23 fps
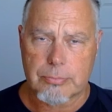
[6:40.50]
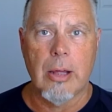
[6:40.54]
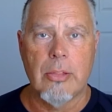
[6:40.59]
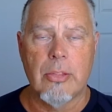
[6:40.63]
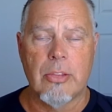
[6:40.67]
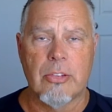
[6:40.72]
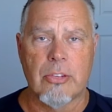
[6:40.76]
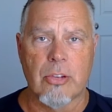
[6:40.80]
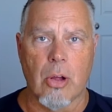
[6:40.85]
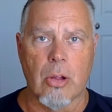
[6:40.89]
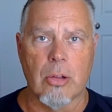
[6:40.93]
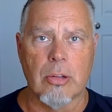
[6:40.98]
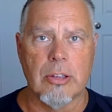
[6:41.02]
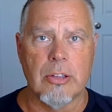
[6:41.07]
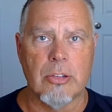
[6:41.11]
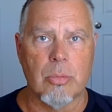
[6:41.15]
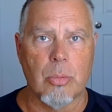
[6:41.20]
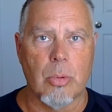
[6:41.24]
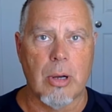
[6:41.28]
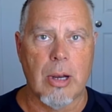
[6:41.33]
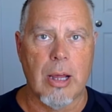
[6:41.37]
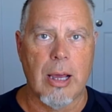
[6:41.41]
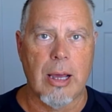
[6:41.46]
Salt is
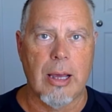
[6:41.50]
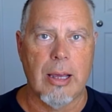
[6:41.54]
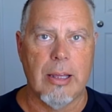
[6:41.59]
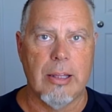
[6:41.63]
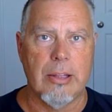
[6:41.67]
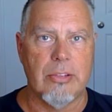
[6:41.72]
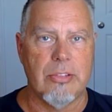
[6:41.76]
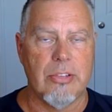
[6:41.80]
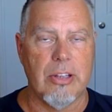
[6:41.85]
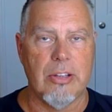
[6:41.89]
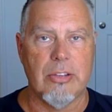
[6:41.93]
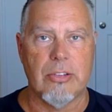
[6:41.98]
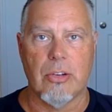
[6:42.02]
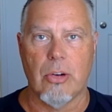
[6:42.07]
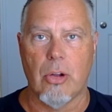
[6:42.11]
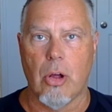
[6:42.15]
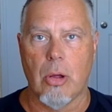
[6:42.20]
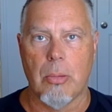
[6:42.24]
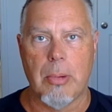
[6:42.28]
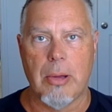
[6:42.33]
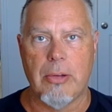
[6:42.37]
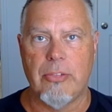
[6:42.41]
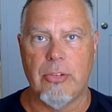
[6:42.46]
what I season
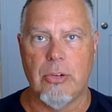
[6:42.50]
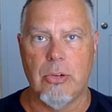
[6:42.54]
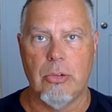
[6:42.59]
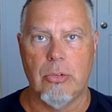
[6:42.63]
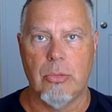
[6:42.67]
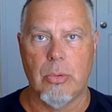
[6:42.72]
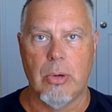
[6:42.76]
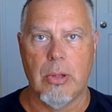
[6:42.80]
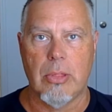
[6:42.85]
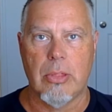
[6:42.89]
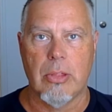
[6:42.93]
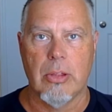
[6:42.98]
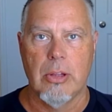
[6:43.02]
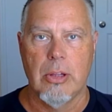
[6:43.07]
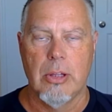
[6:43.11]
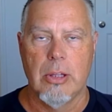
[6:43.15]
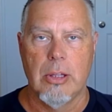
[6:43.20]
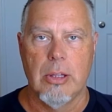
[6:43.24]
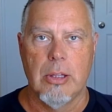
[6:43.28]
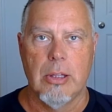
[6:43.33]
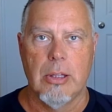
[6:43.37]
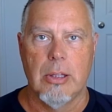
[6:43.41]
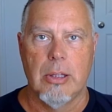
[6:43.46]
all my foods with,
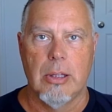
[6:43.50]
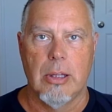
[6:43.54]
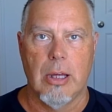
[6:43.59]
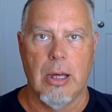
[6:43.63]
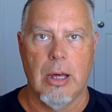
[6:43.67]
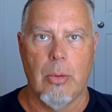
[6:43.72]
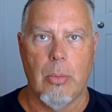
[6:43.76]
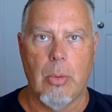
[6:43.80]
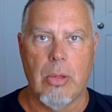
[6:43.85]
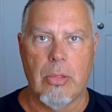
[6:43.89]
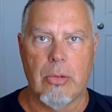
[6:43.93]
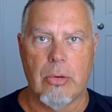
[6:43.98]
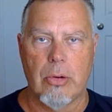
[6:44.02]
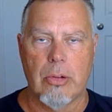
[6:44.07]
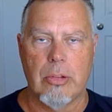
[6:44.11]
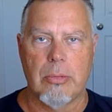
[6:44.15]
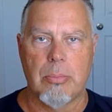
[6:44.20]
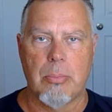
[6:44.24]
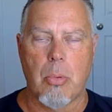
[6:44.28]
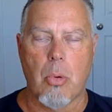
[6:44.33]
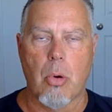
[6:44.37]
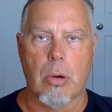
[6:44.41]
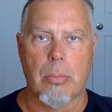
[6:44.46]
whether
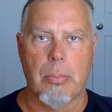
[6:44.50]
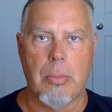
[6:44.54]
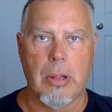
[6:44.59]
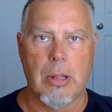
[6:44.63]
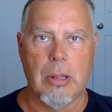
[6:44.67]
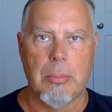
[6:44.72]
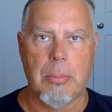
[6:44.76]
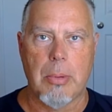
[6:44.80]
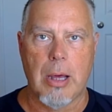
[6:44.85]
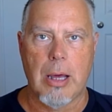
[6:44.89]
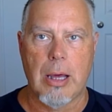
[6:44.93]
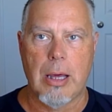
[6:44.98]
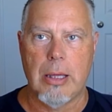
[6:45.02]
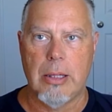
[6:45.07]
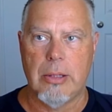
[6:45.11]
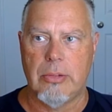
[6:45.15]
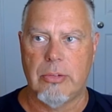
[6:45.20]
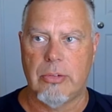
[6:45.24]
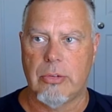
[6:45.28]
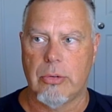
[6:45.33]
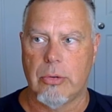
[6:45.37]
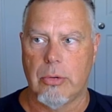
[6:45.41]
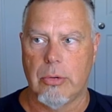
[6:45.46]
it's pork belly
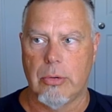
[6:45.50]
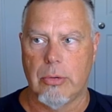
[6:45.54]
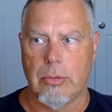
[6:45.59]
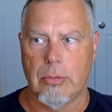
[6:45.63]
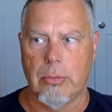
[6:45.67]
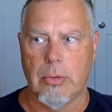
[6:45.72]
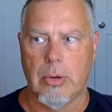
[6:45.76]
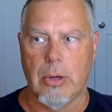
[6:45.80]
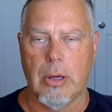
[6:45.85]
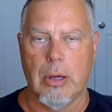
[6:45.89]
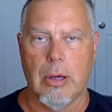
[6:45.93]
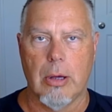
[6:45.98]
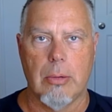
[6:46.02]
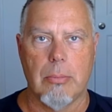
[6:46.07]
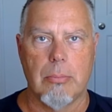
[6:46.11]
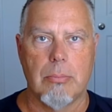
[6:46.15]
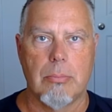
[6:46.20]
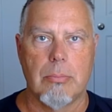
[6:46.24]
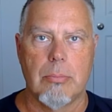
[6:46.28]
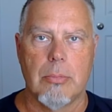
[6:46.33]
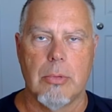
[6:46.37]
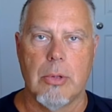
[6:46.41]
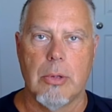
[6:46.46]
bites or
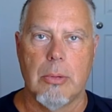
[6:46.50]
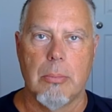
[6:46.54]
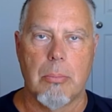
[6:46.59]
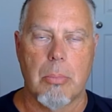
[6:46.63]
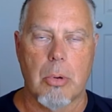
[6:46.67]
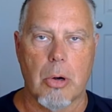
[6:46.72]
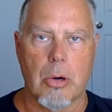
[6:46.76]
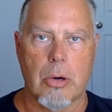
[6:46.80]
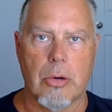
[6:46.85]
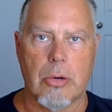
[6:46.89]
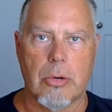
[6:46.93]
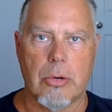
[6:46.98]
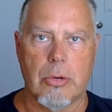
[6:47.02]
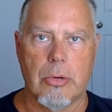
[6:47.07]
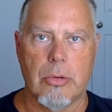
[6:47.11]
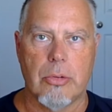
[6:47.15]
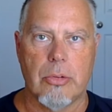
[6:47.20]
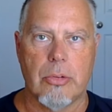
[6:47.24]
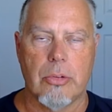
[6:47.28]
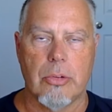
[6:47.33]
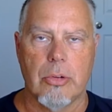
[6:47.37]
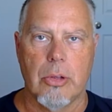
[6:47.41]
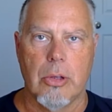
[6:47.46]

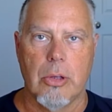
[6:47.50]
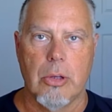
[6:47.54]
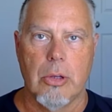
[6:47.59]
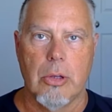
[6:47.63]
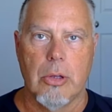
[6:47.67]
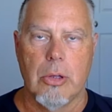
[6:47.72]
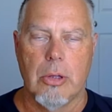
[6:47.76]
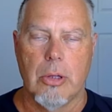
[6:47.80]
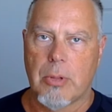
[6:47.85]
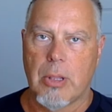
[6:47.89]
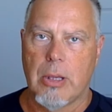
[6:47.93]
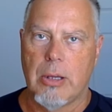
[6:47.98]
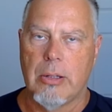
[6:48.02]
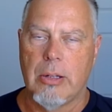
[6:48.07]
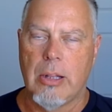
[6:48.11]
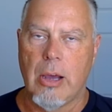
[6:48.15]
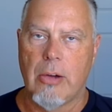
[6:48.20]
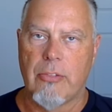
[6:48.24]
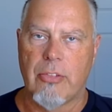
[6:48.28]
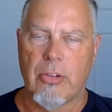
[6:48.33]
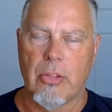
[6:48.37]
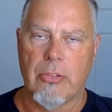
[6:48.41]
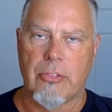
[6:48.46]
burgers.
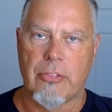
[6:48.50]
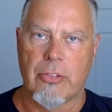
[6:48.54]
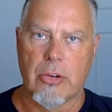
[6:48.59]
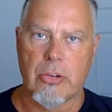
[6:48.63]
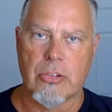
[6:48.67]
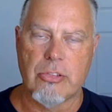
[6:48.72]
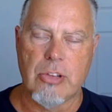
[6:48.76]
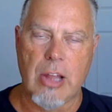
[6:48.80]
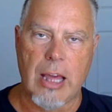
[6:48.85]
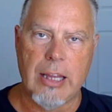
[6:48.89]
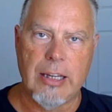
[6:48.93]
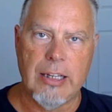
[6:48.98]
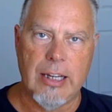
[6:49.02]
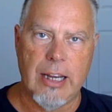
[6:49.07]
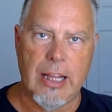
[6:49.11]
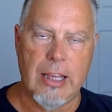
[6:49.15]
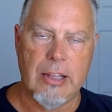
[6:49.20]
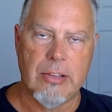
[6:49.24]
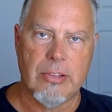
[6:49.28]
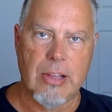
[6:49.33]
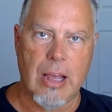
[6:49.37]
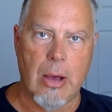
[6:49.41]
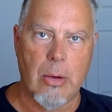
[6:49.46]
Now, for the first 90
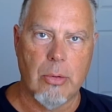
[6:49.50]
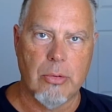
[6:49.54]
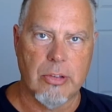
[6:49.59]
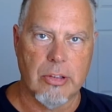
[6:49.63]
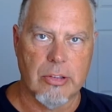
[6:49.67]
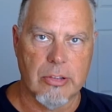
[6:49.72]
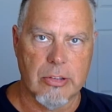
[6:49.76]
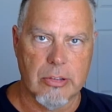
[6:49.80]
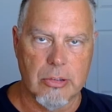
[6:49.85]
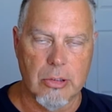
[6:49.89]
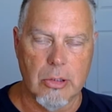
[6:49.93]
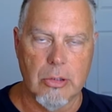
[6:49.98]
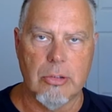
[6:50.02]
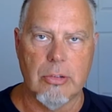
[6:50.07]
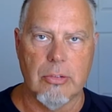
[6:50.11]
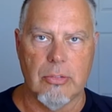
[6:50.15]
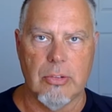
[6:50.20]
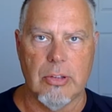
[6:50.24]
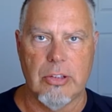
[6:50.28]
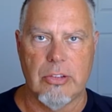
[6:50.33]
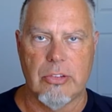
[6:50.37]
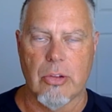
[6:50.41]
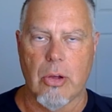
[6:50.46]
days, I was
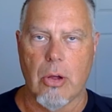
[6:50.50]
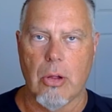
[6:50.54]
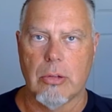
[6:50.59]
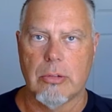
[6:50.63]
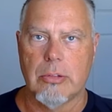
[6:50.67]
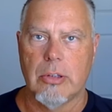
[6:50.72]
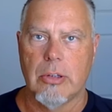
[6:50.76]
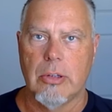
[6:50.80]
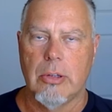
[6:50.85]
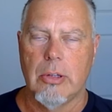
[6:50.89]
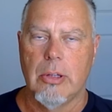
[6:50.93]
exclusively salt.